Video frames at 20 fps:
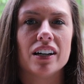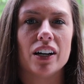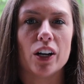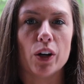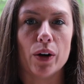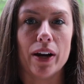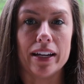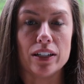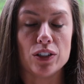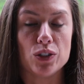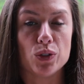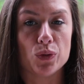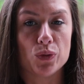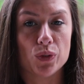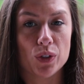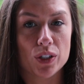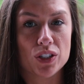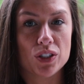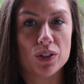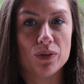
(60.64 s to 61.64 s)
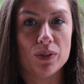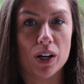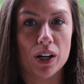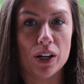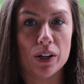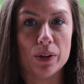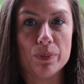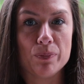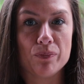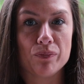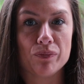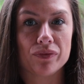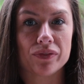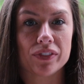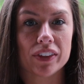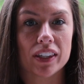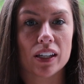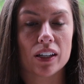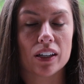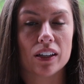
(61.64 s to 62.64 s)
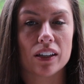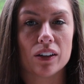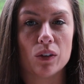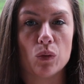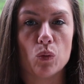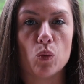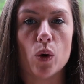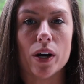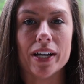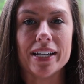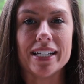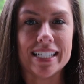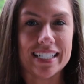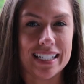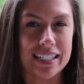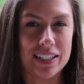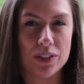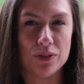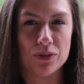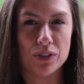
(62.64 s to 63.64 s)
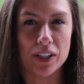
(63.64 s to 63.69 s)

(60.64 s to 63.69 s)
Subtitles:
Alright, so first of all, what is